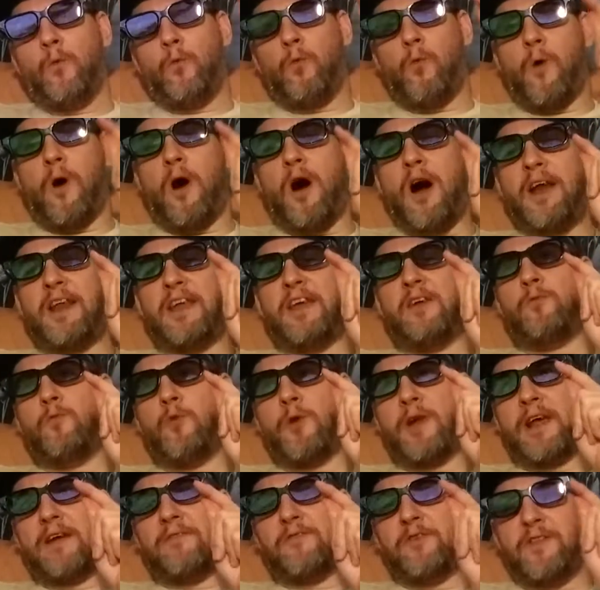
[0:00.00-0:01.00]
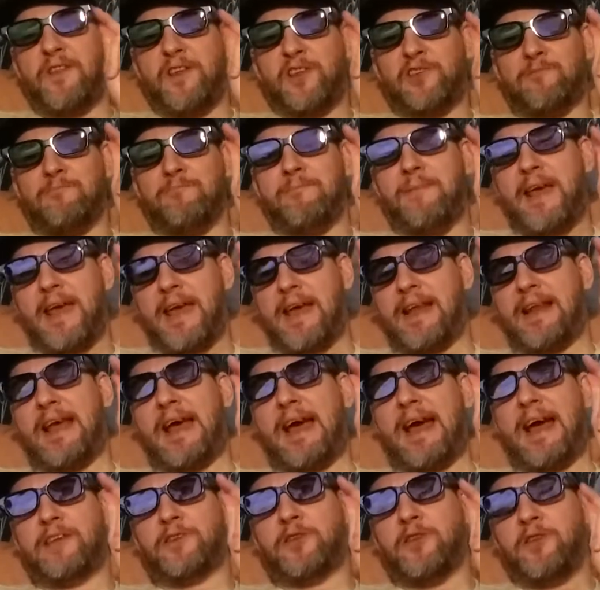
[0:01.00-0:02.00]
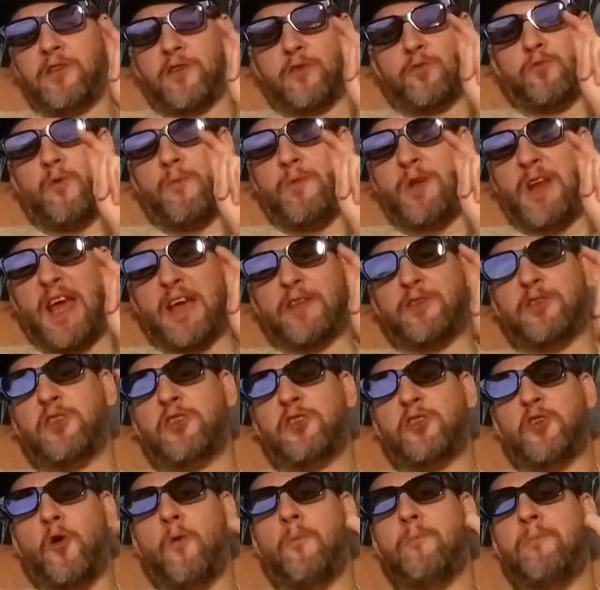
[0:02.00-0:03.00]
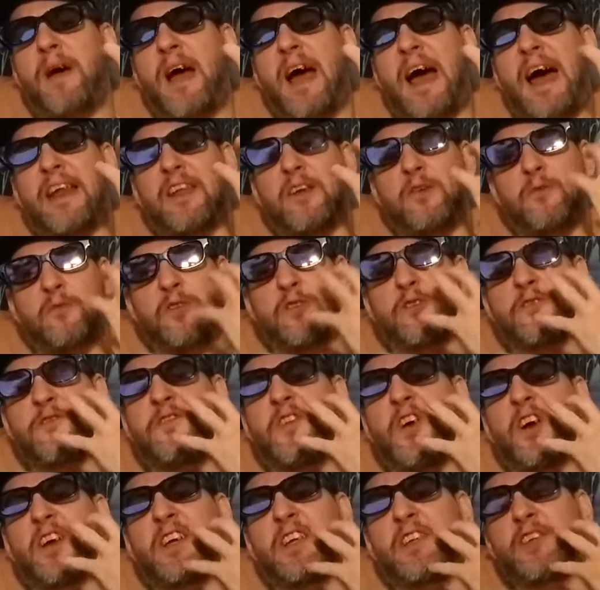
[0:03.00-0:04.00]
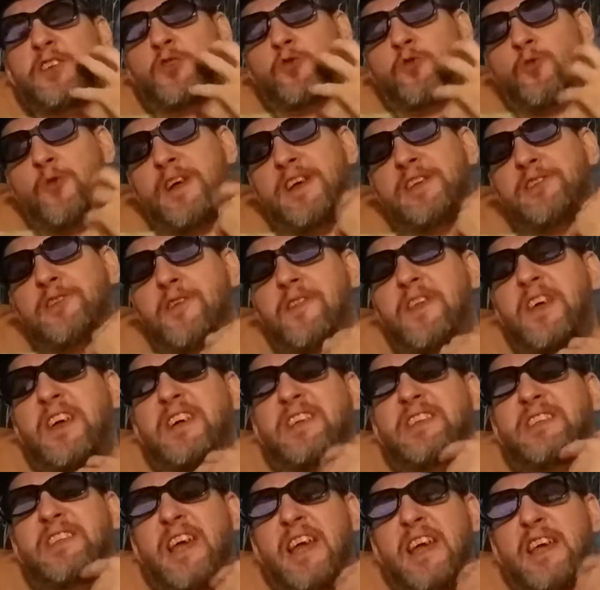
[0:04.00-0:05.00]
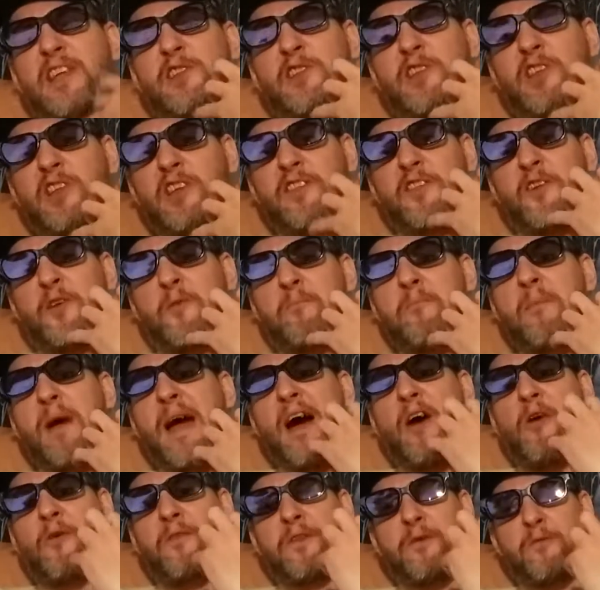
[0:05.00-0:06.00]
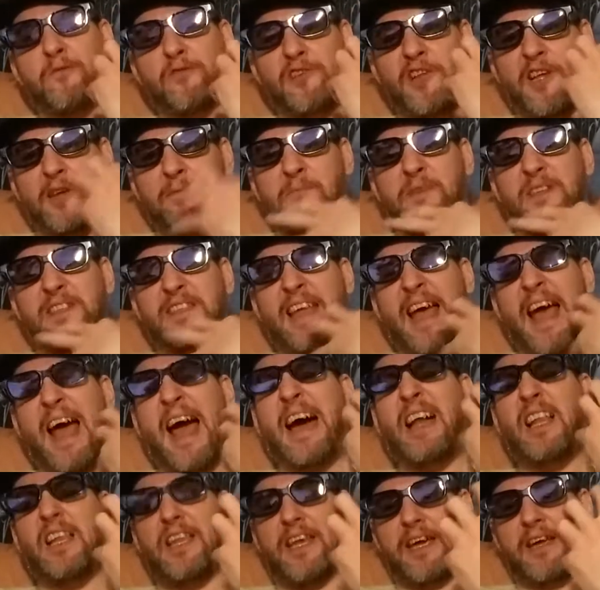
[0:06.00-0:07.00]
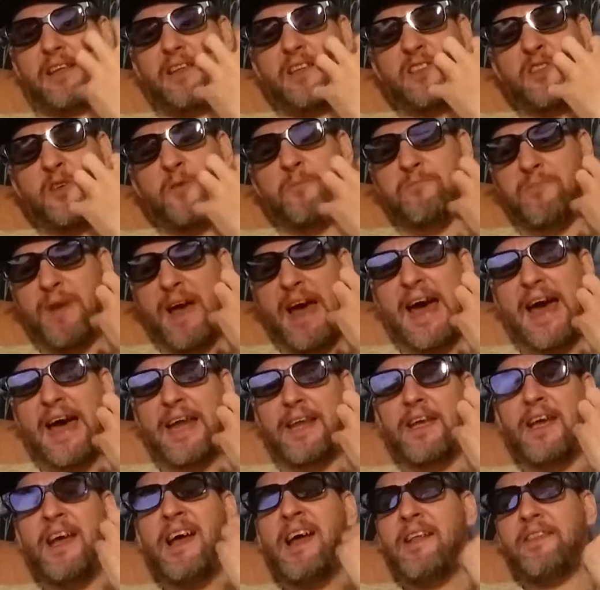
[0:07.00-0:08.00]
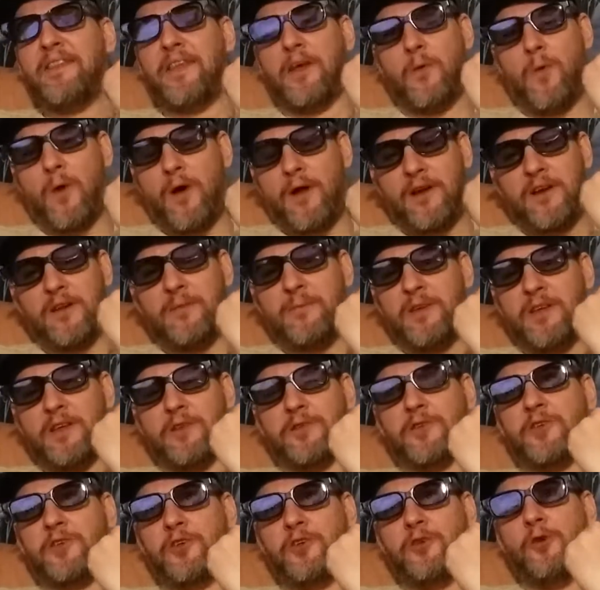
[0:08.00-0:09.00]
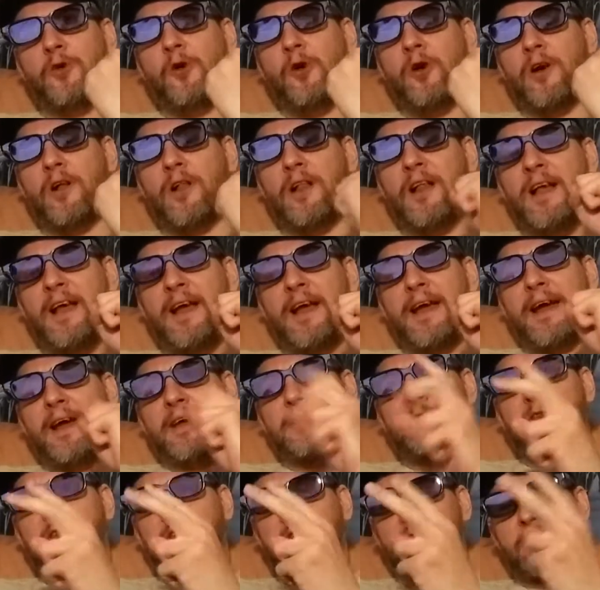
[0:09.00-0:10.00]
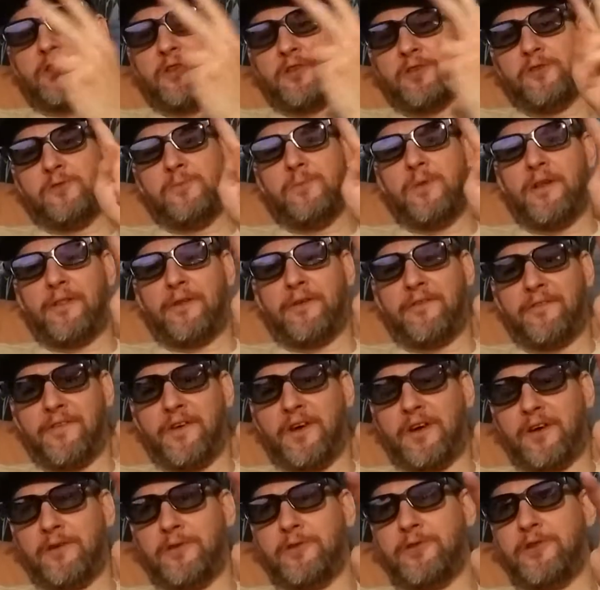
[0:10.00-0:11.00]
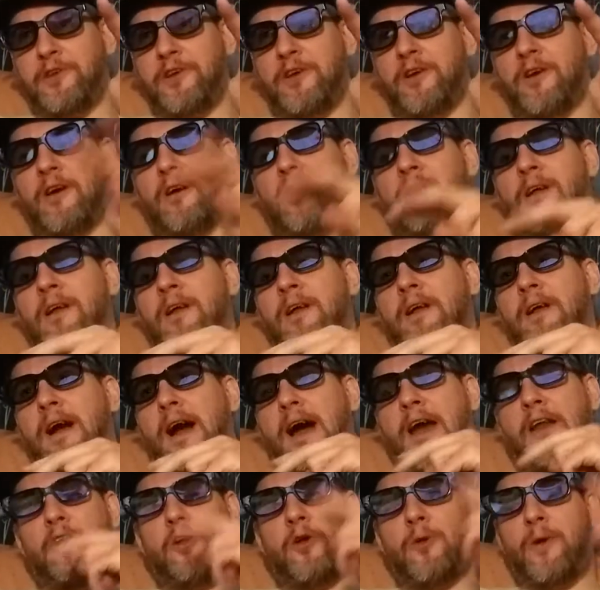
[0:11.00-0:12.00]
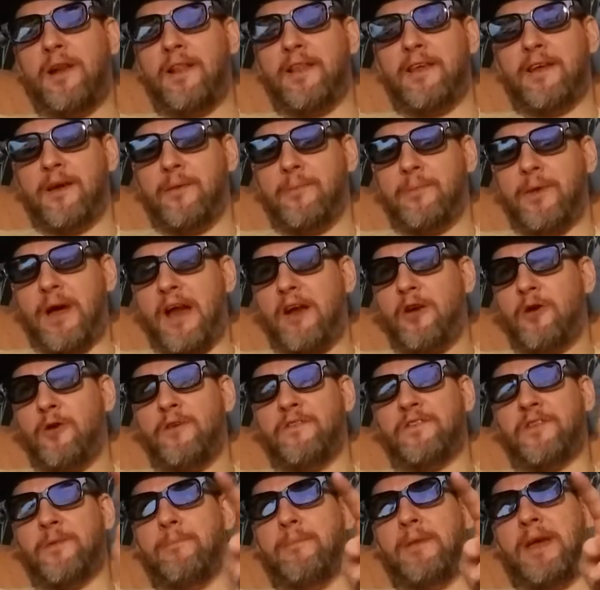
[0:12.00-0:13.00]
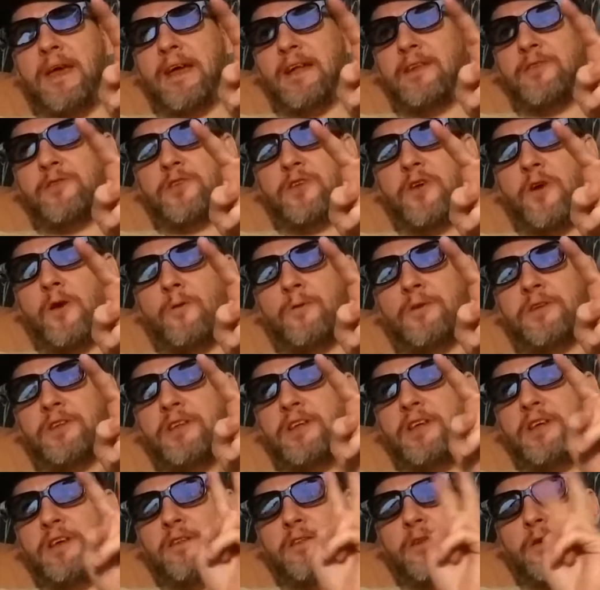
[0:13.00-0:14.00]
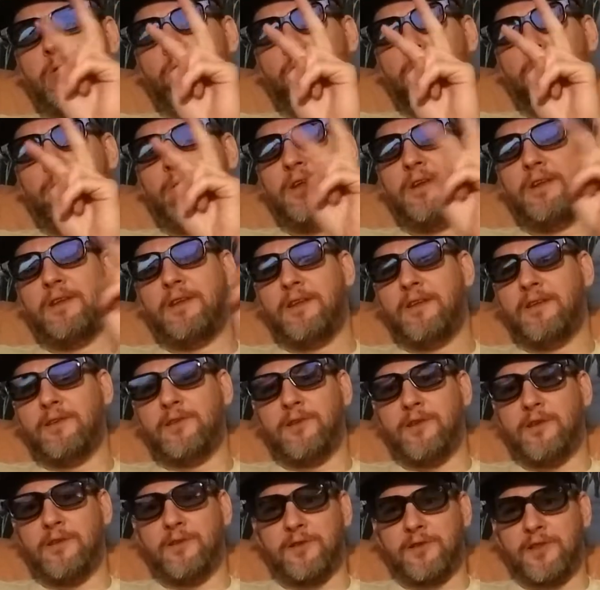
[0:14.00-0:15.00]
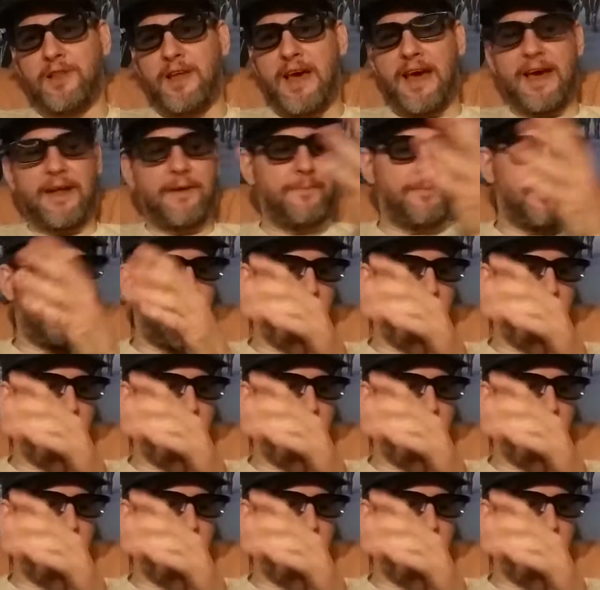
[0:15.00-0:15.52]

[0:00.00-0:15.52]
wanted whatever this man has and this woman has so bad, it was fucking crazy. They could taste it in their mouth. It was like metallic. That's how bad they wanted to be as cool as these two motherfuckers here. I don't know anything I don't know if the man's goatee and the woman is that.